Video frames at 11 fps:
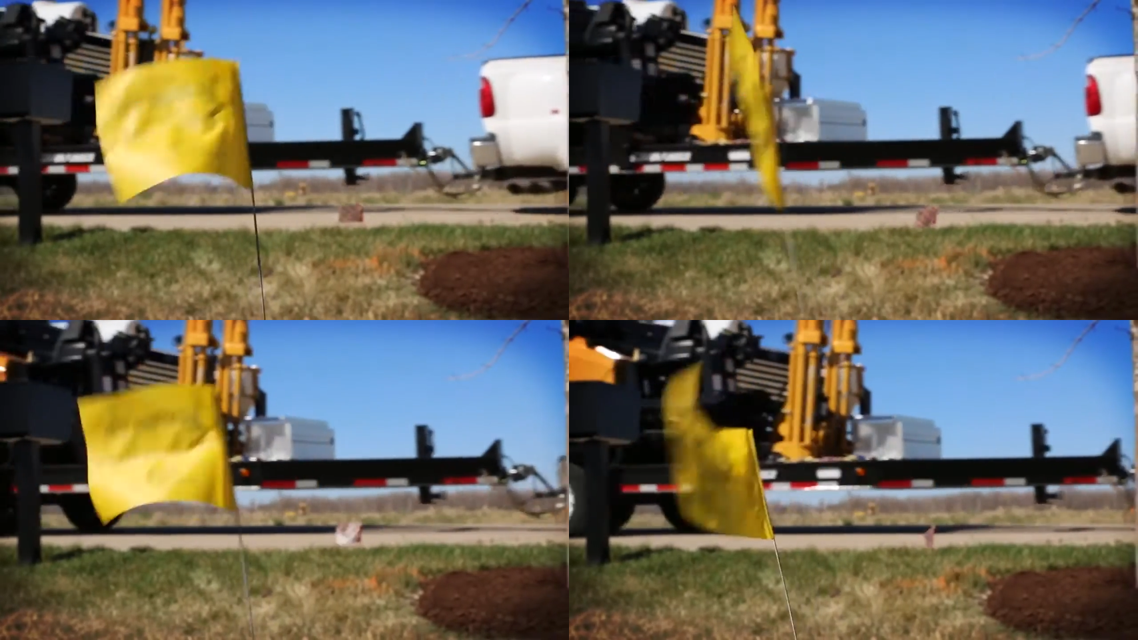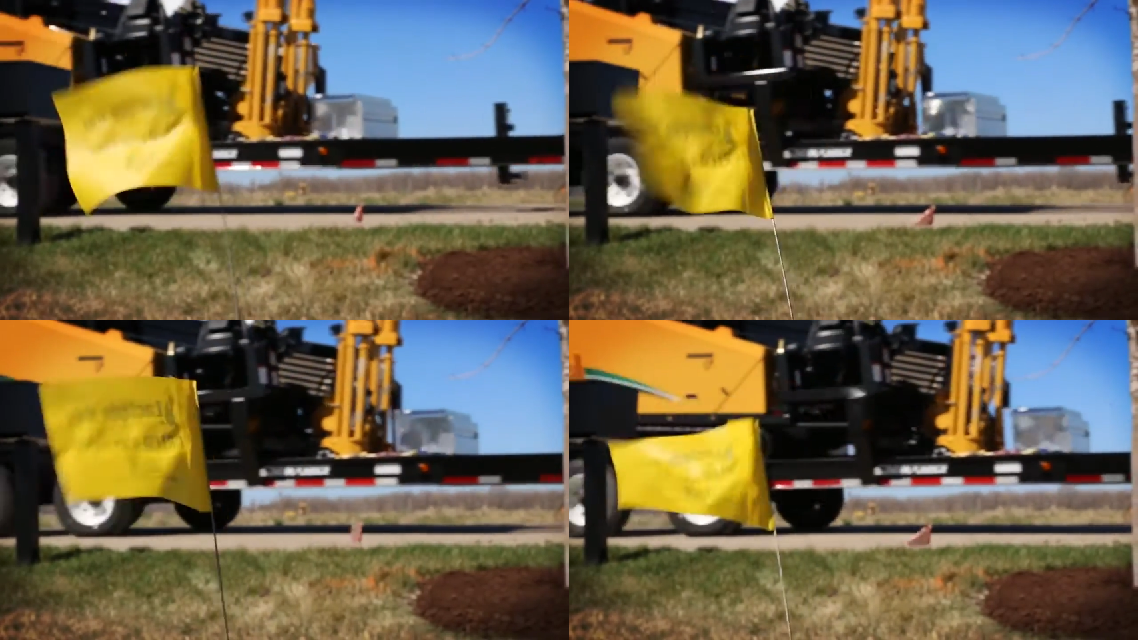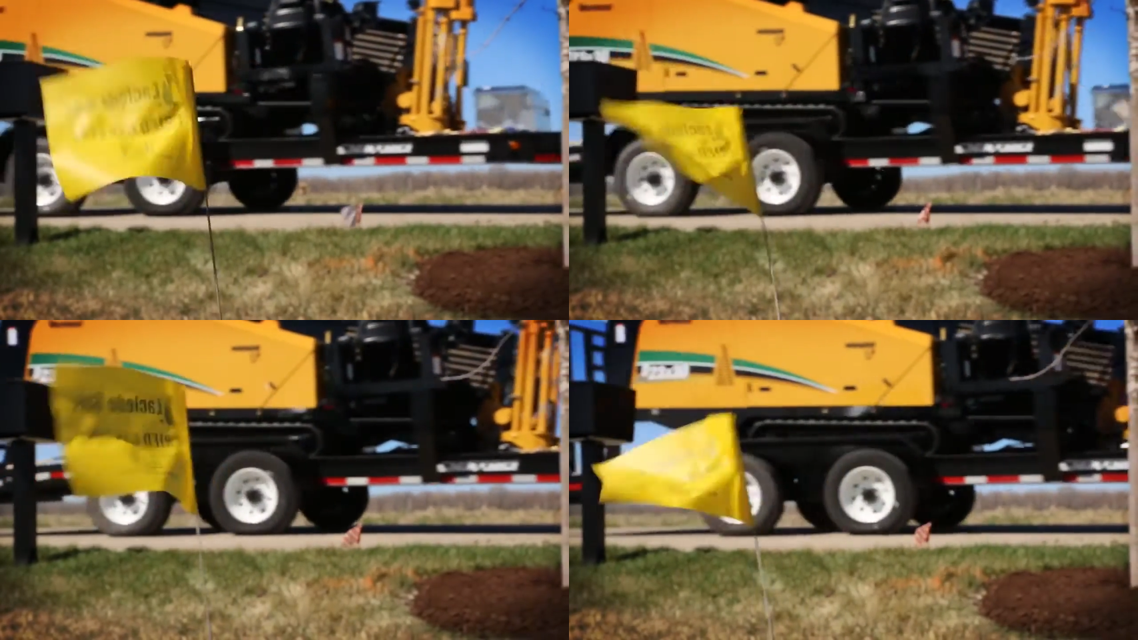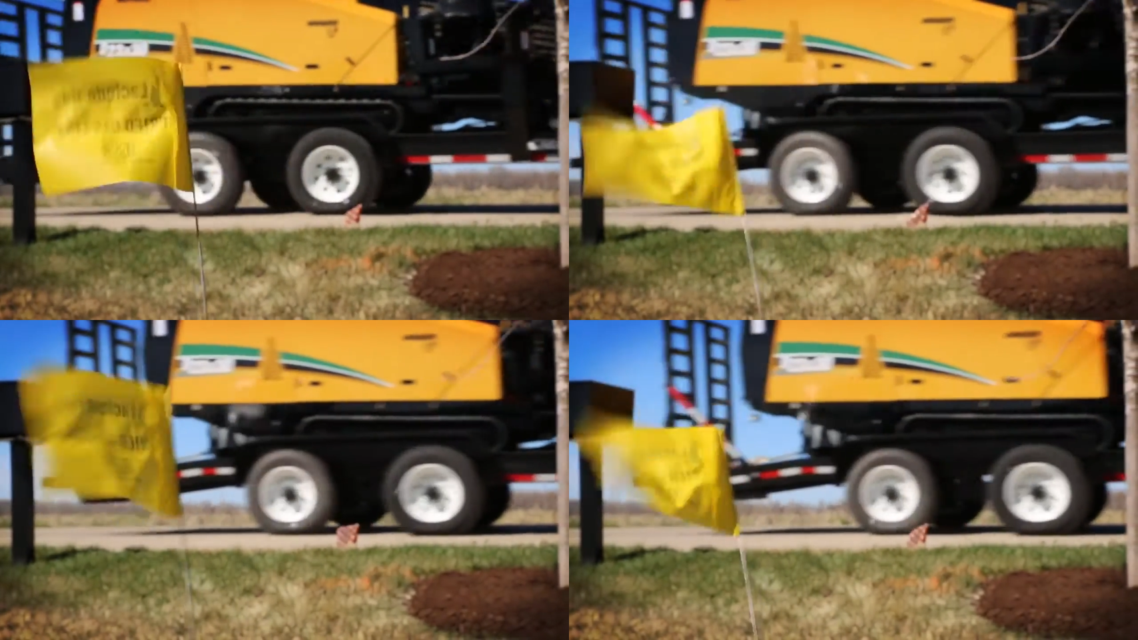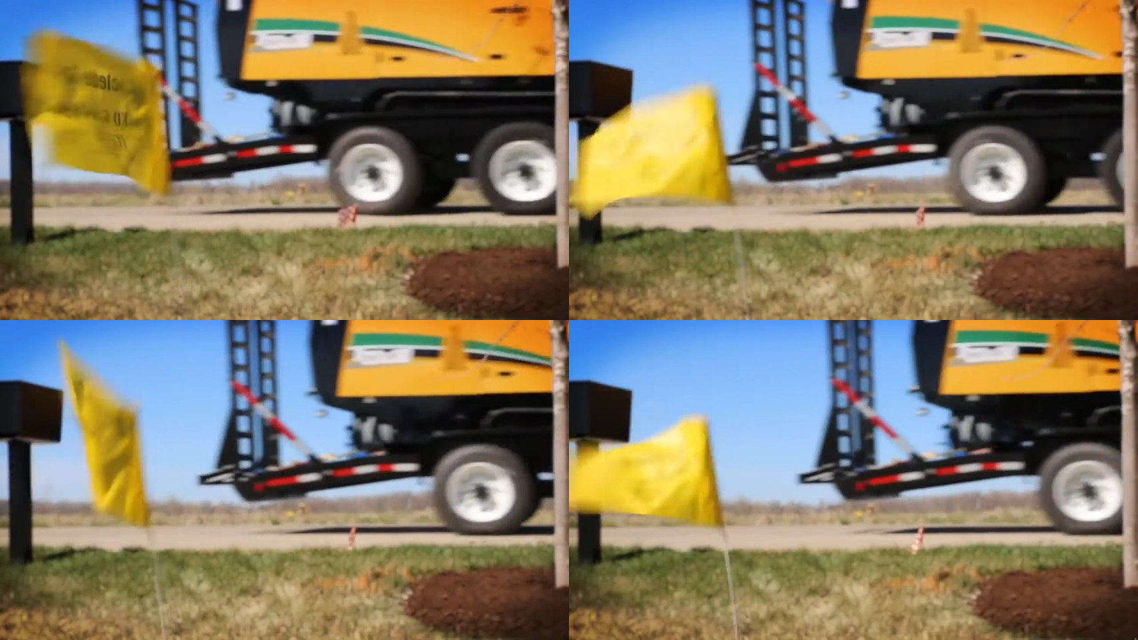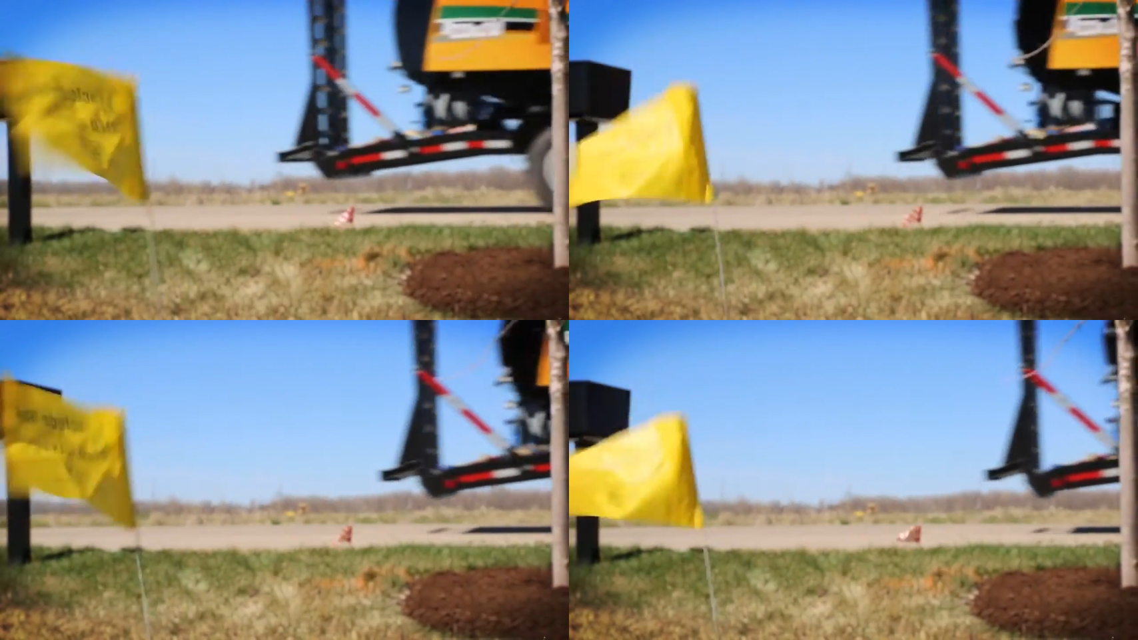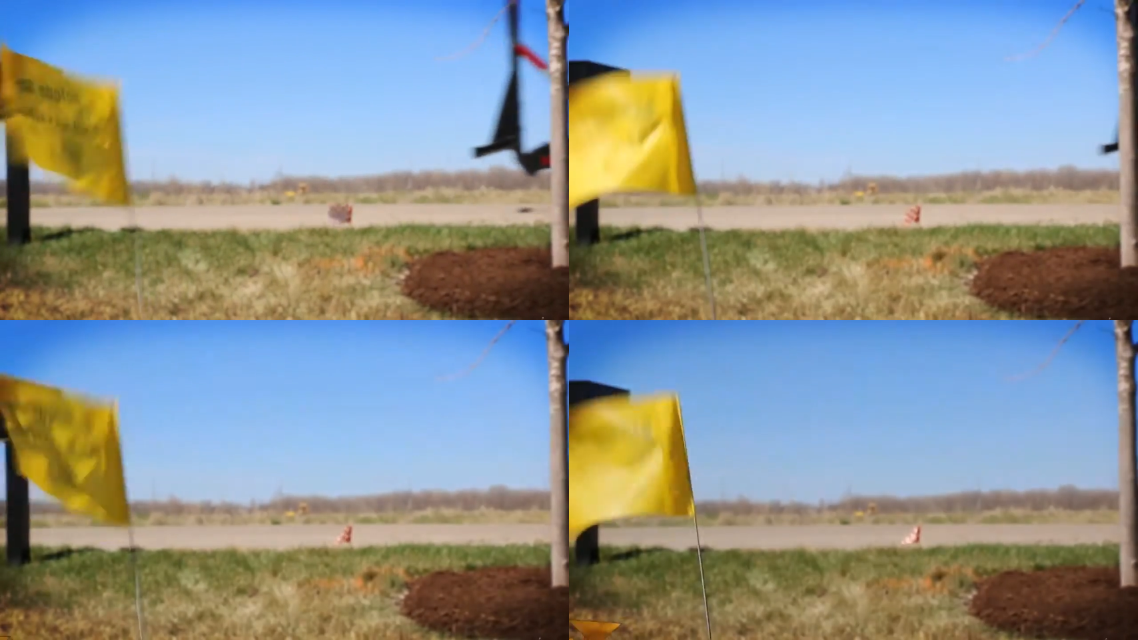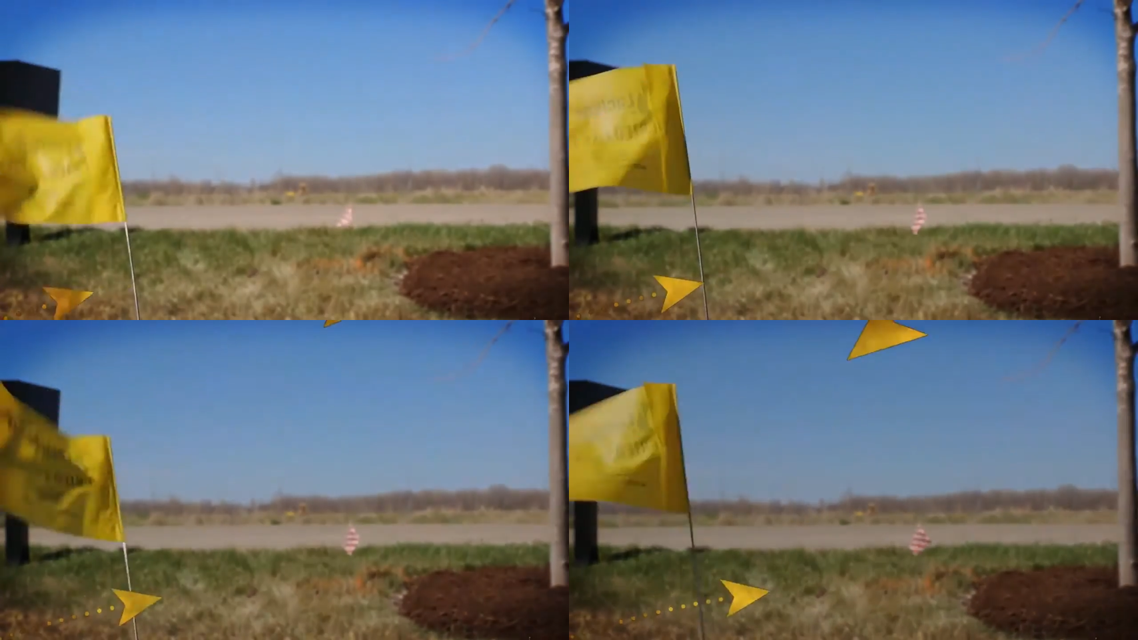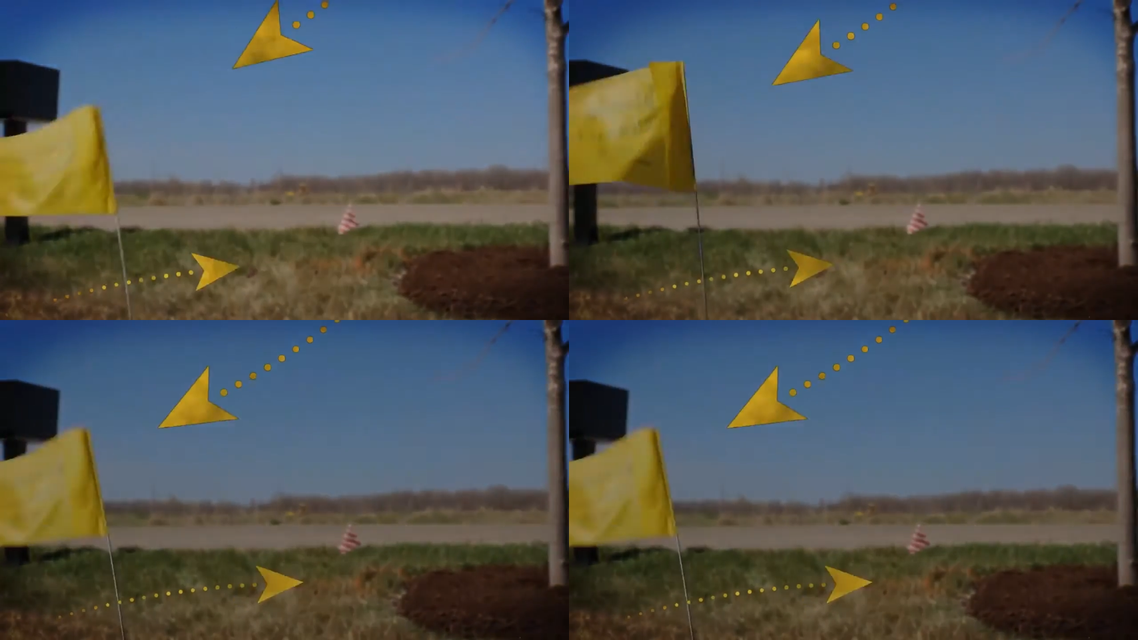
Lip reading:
(no speaker visible)